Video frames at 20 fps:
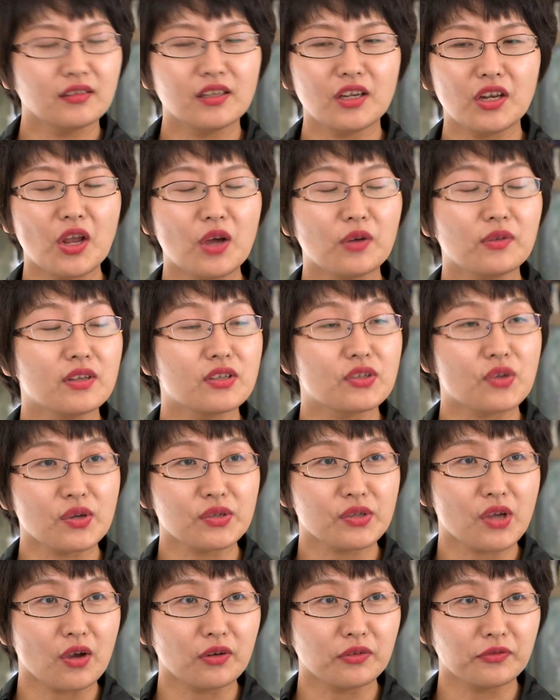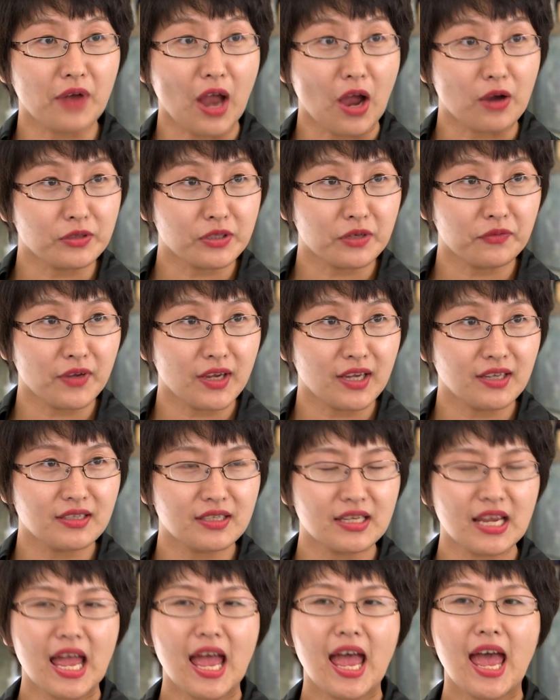you know, the source code out of
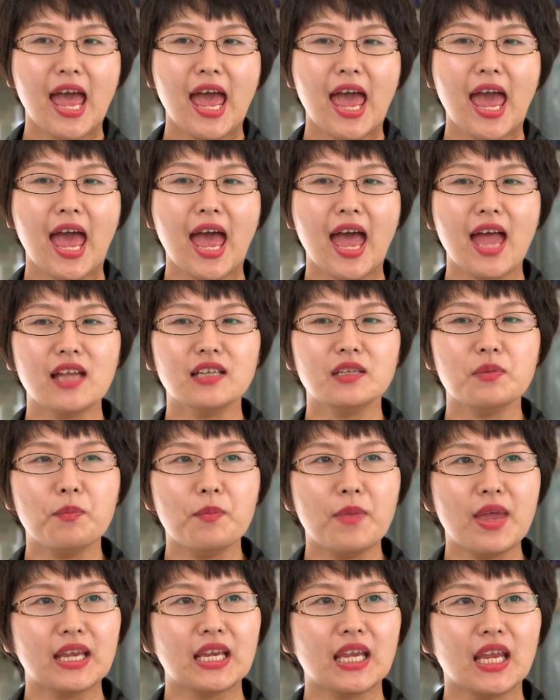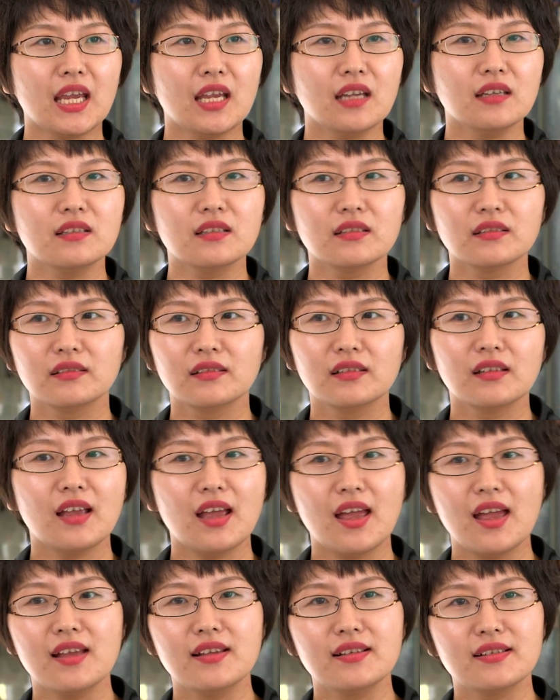it and make it
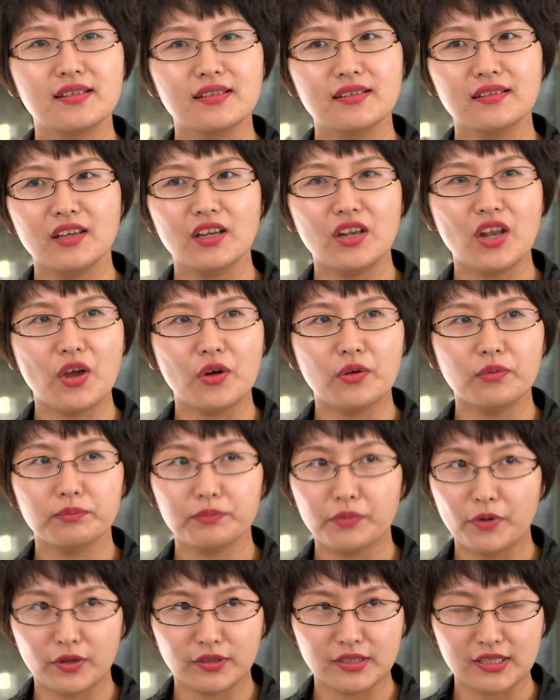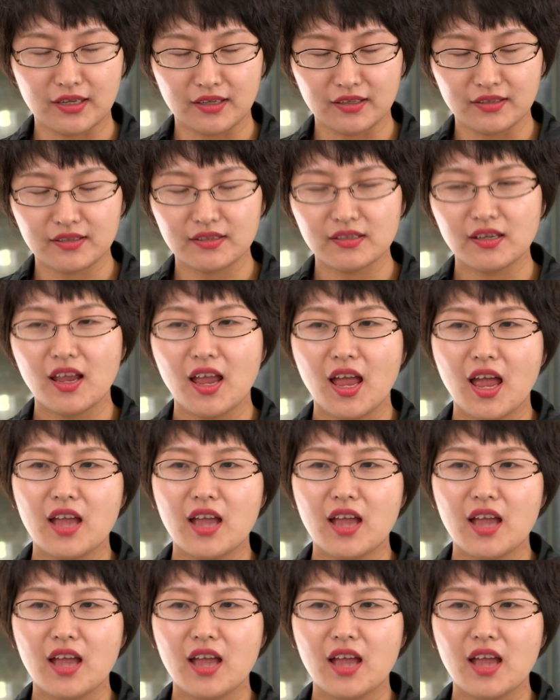as, you know, product.